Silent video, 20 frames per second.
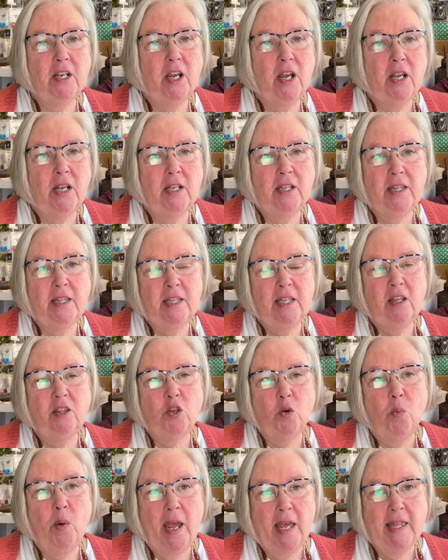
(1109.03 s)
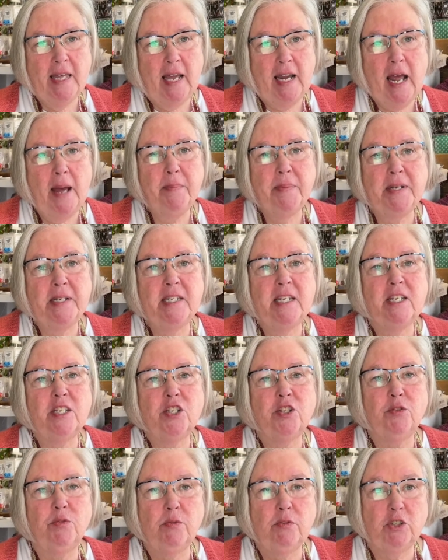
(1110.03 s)
the way that happens is
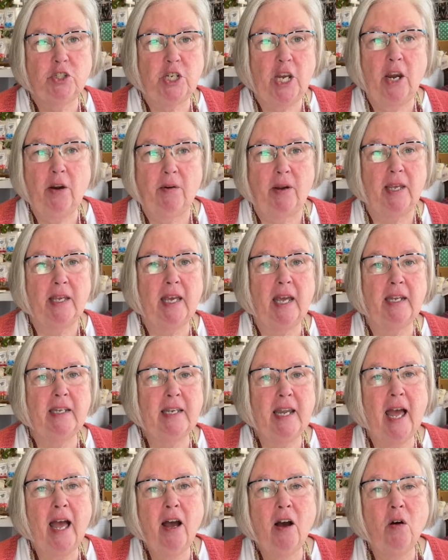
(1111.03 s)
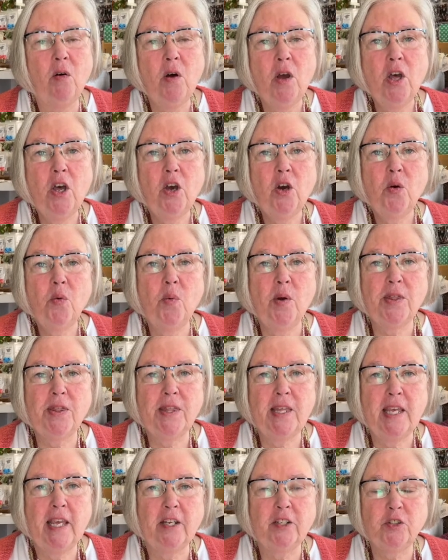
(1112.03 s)
through sharing. And now with
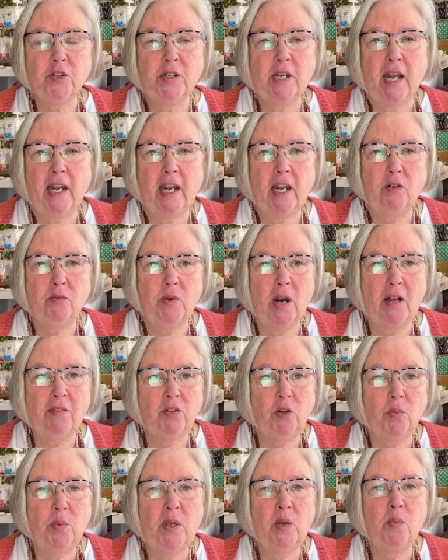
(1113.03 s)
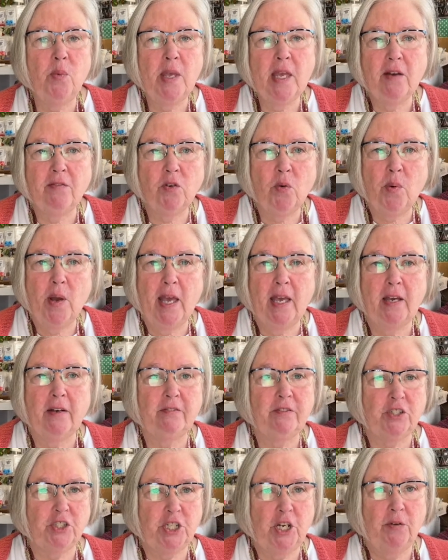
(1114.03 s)
the internet and Ravelry, we have a way of
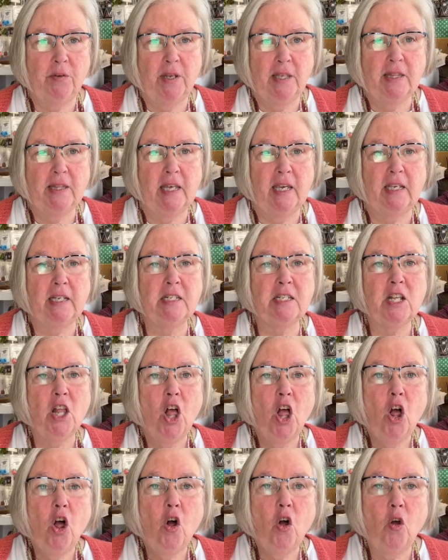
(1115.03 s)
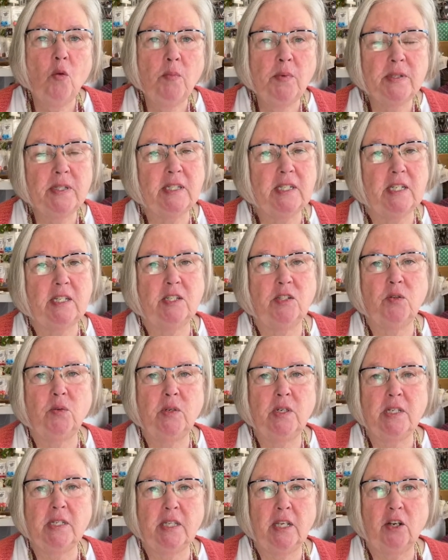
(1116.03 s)
sharing things almost as soon
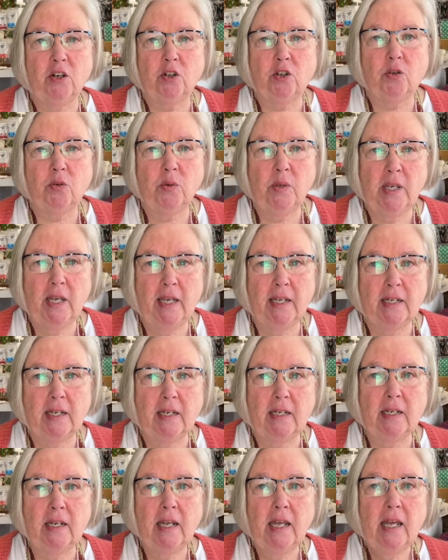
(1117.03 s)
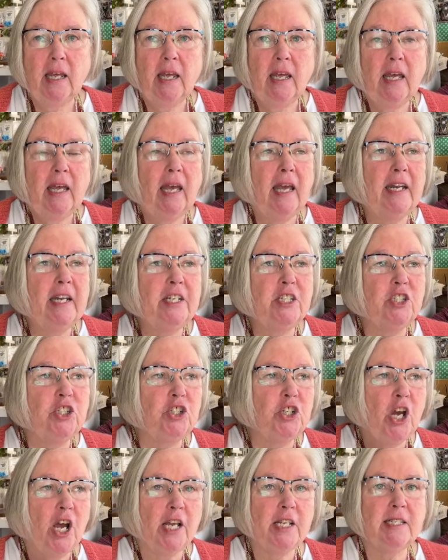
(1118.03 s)
as they're created. And it
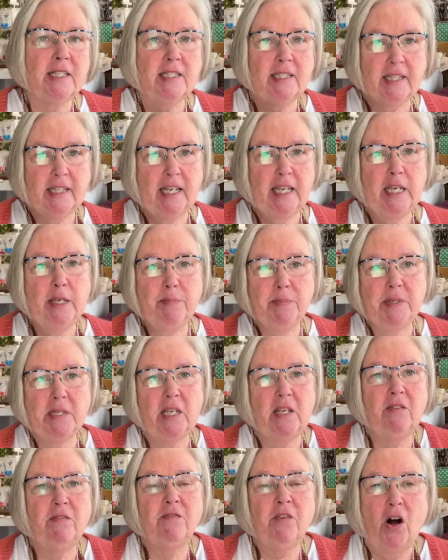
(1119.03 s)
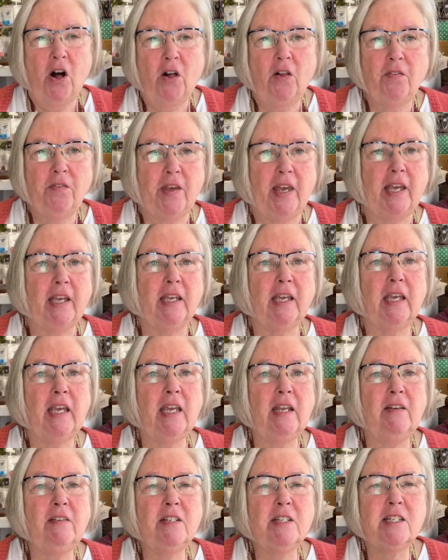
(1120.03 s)
just keeps evolving
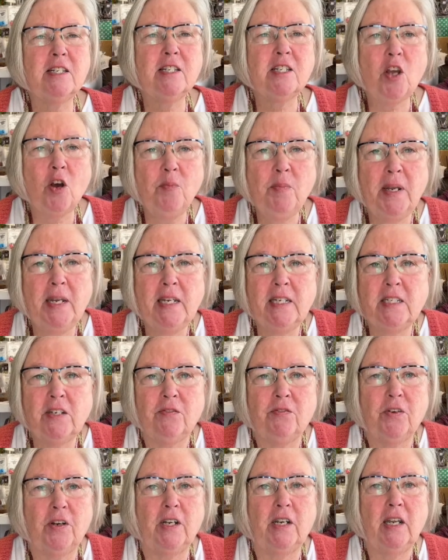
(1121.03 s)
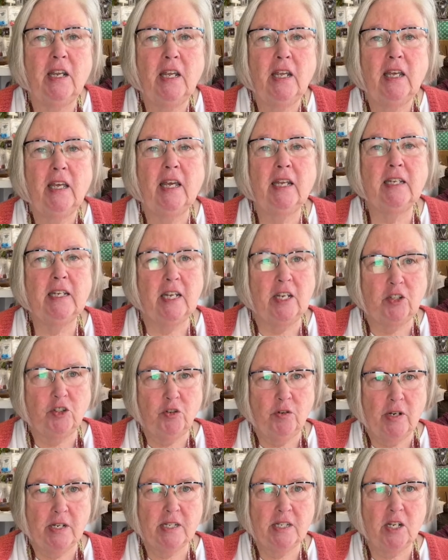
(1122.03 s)
in so many different and
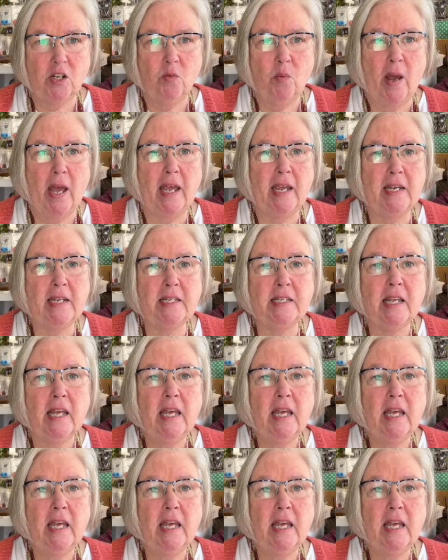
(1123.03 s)
interesting ways